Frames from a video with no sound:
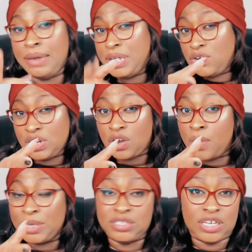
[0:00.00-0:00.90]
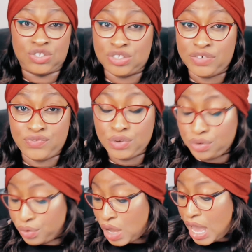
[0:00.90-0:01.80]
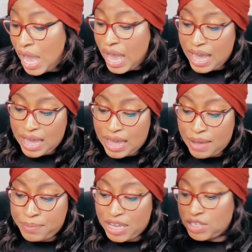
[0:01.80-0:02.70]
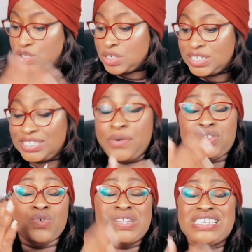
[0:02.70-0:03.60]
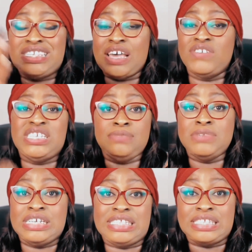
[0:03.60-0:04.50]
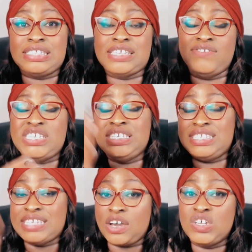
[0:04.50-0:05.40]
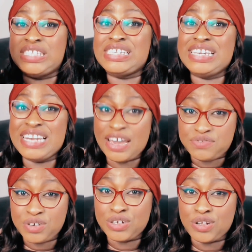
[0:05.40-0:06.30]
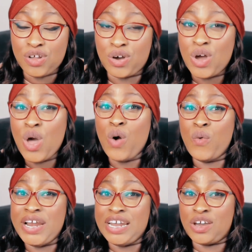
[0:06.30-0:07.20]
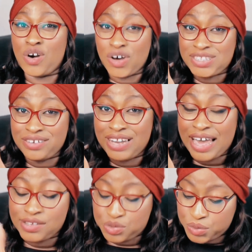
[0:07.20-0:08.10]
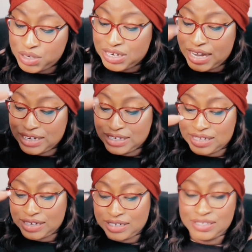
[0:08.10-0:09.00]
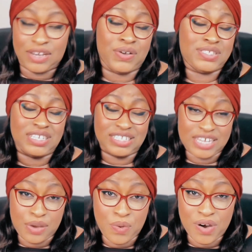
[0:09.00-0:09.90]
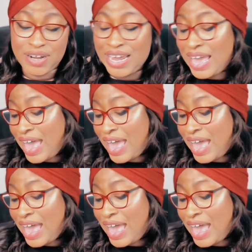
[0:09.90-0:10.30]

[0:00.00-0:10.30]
let me know in the comment section if you know. But there was only 17 seconds left on the clock when they got the last word and they stacked their towers. They won